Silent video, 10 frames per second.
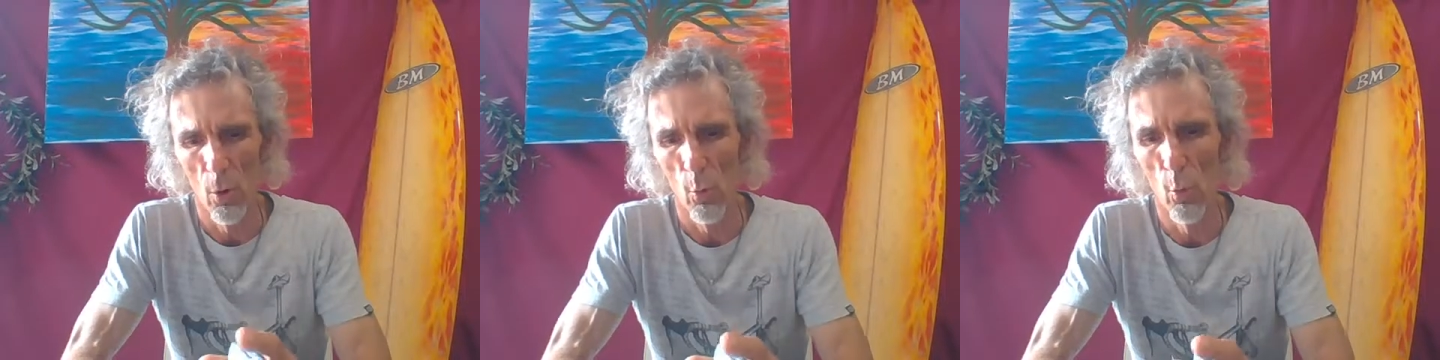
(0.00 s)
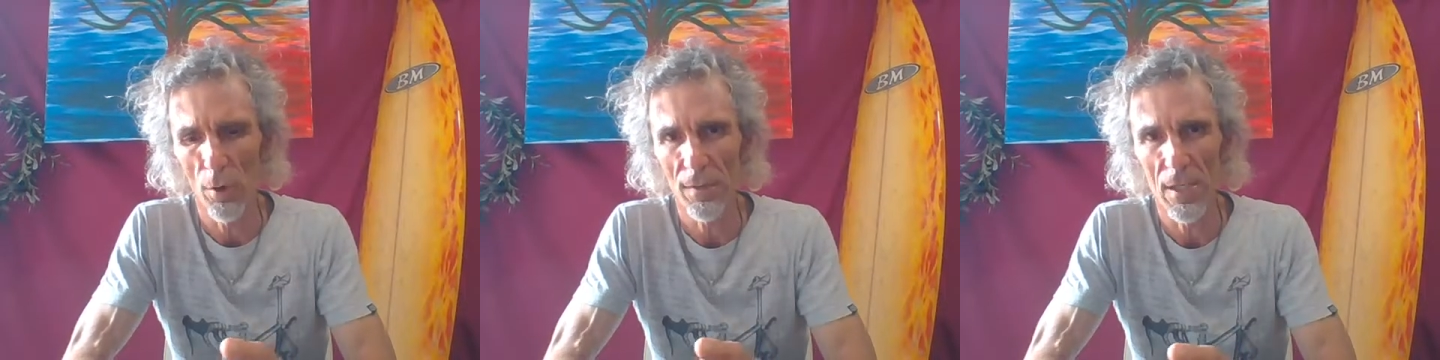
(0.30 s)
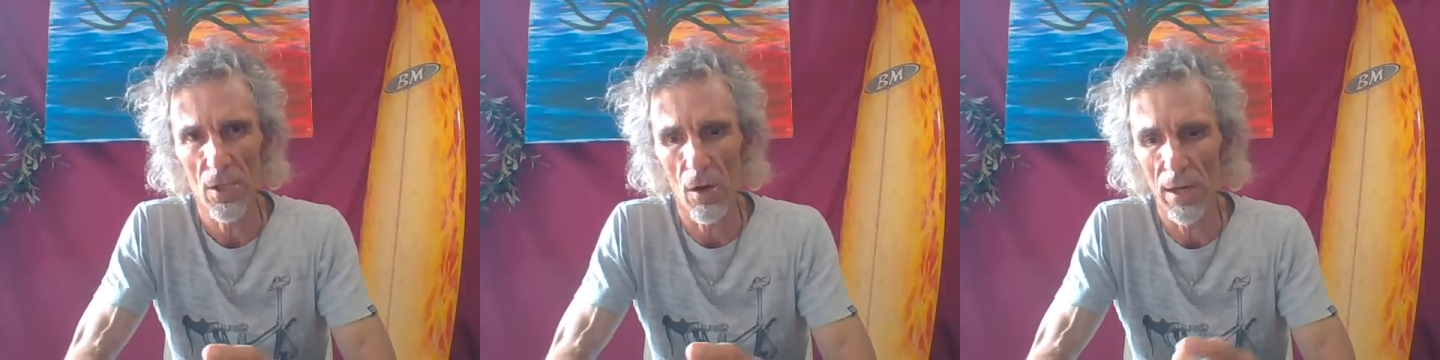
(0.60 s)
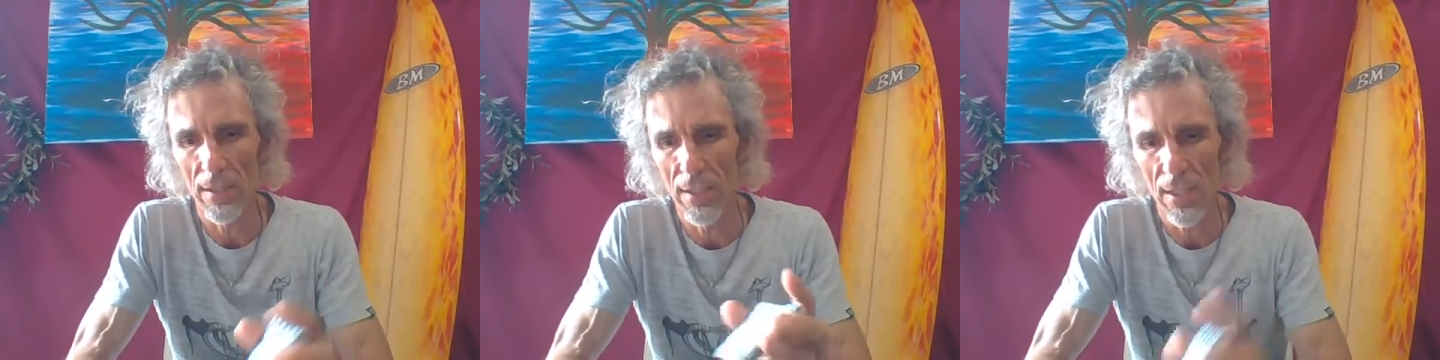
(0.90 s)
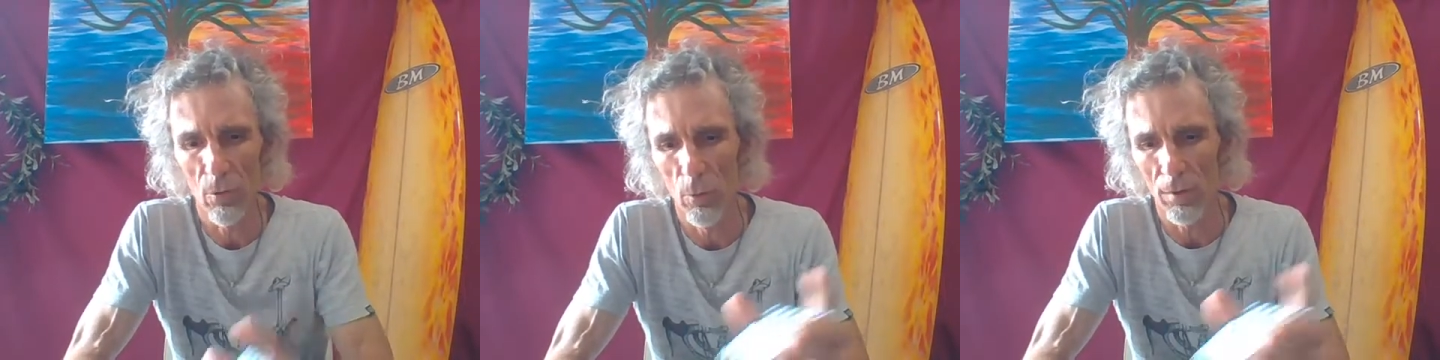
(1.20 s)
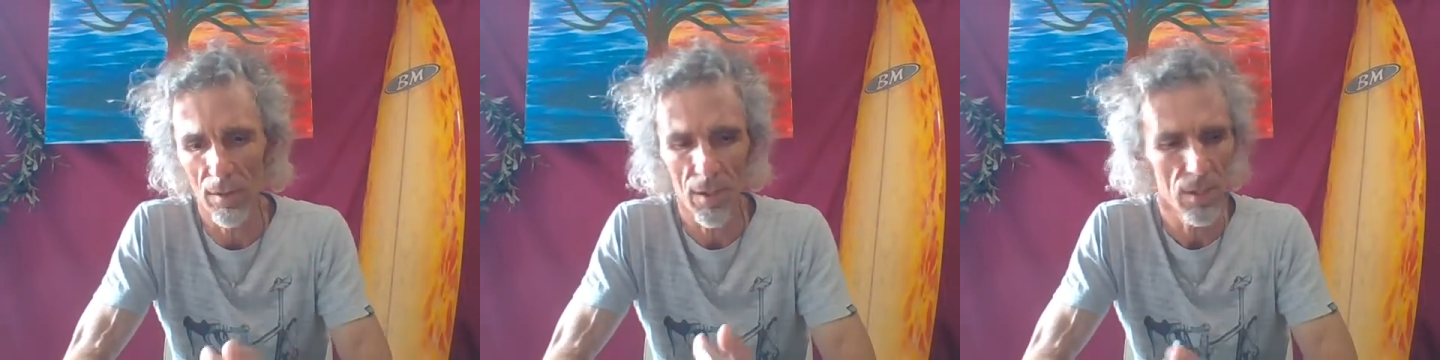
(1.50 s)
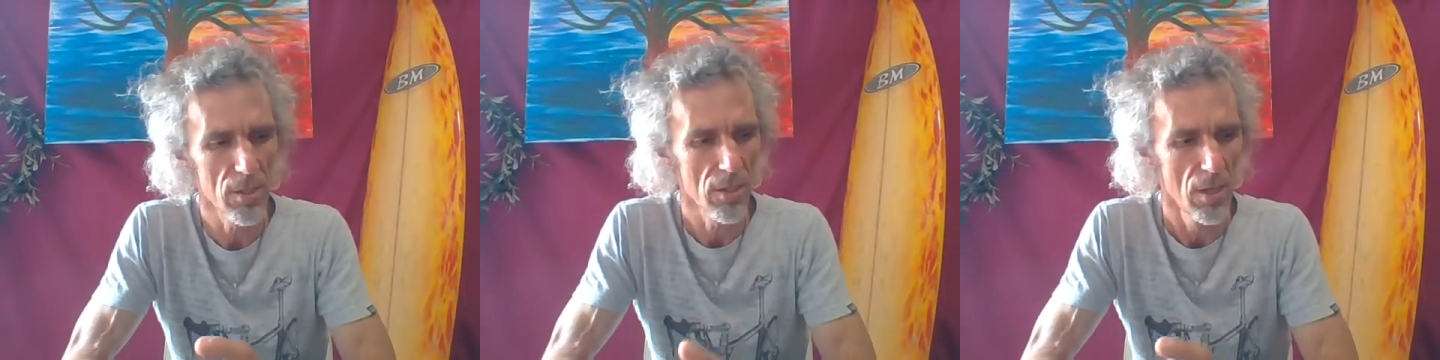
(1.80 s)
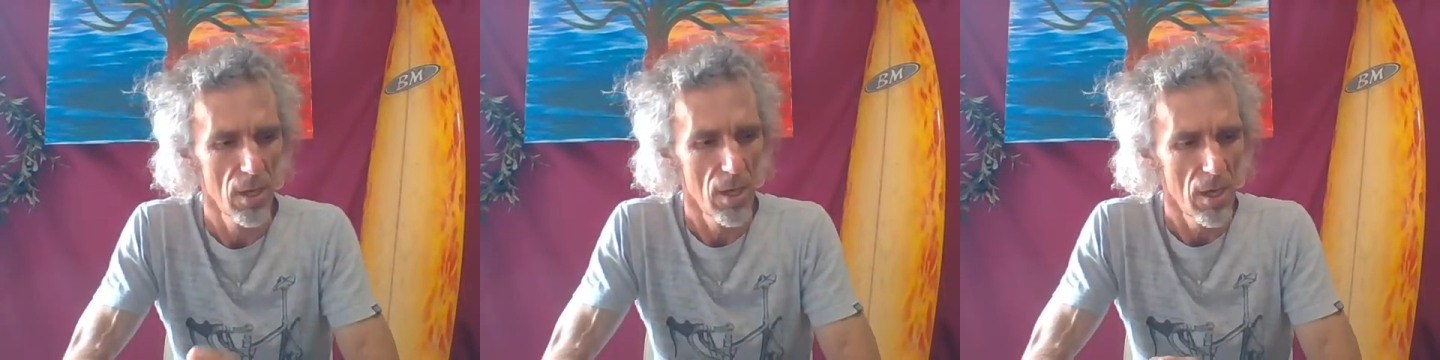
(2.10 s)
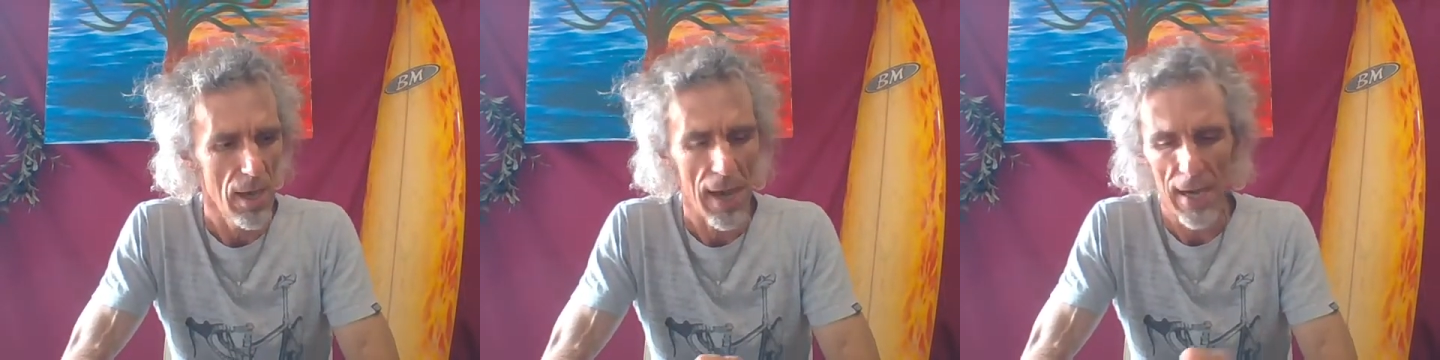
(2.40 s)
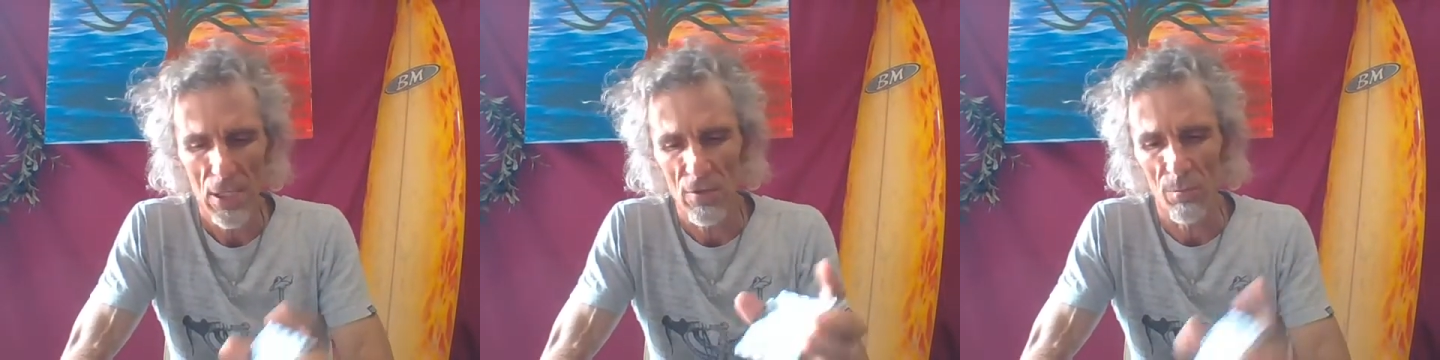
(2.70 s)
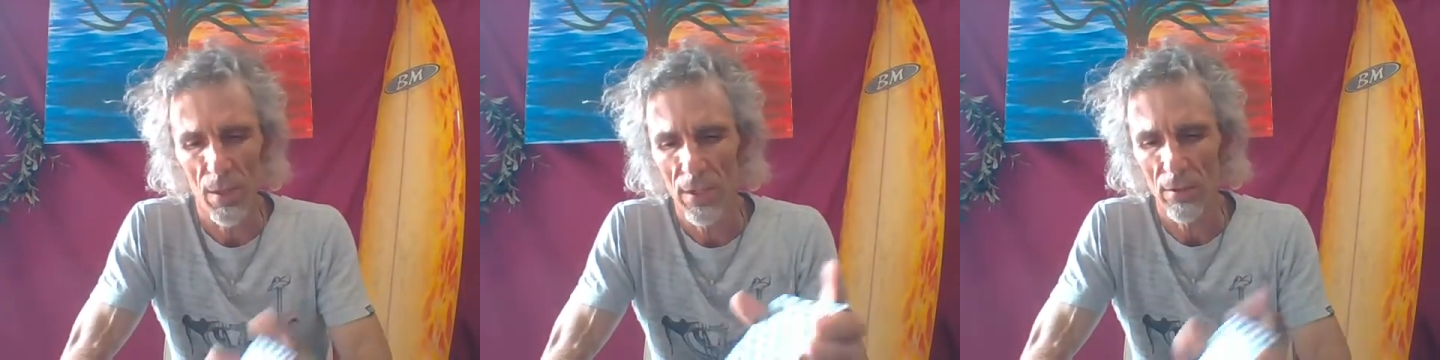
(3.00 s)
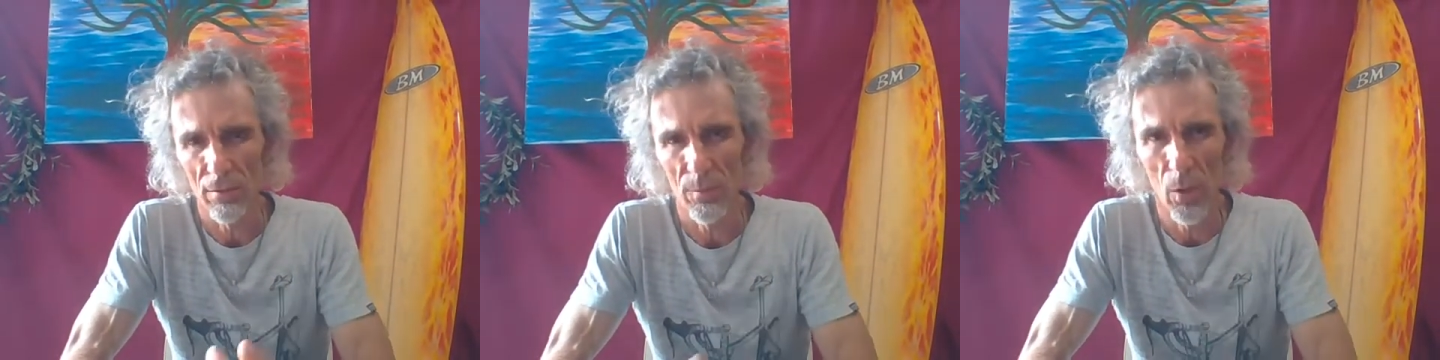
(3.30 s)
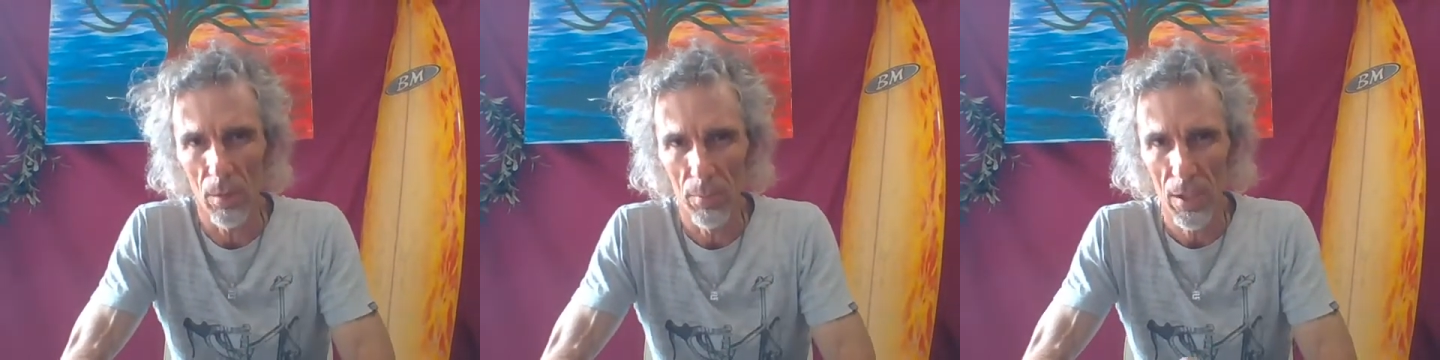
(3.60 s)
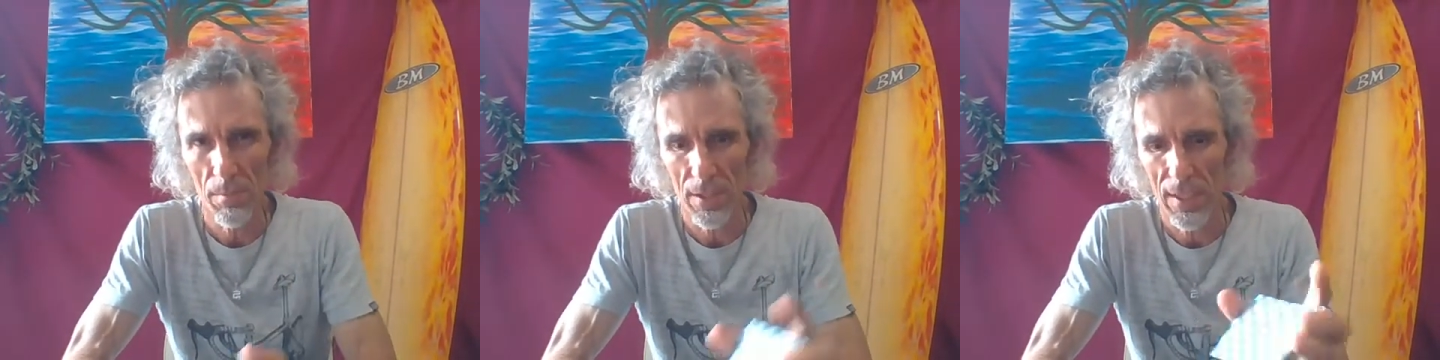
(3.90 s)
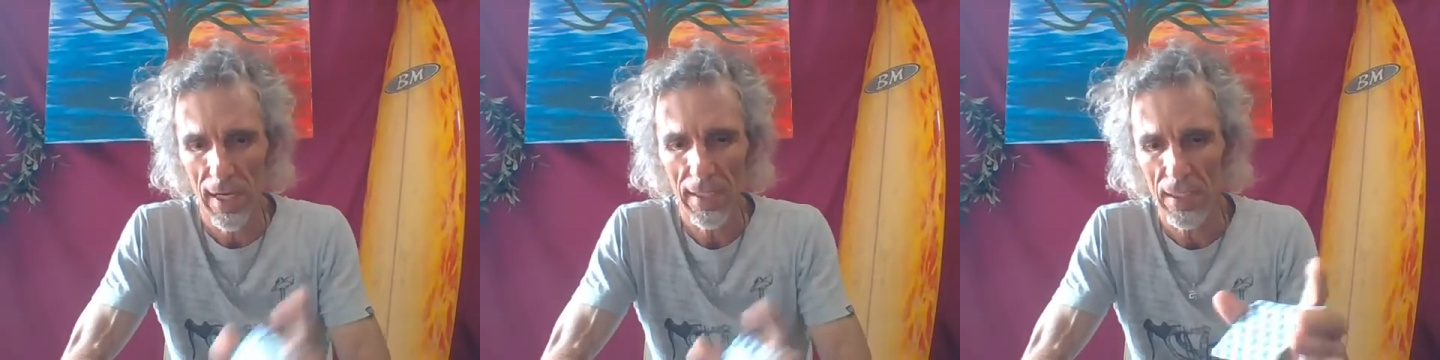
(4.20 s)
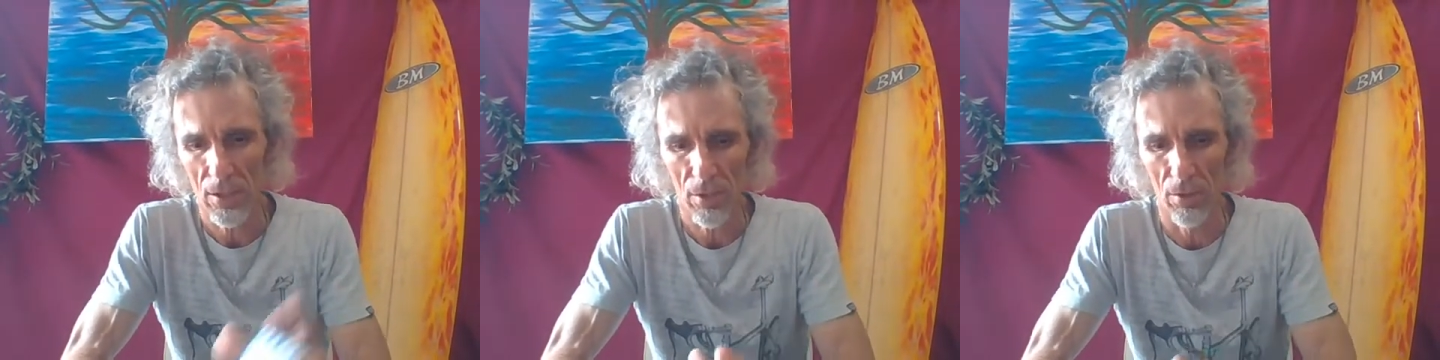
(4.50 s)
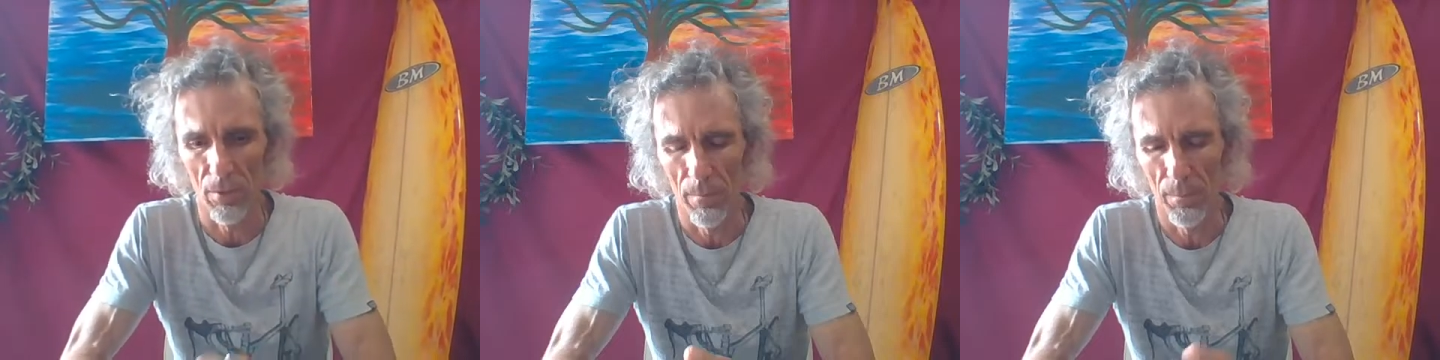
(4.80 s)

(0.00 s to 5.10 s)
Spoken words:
what this idea, what this Ace of Pentacles might be pertaining to.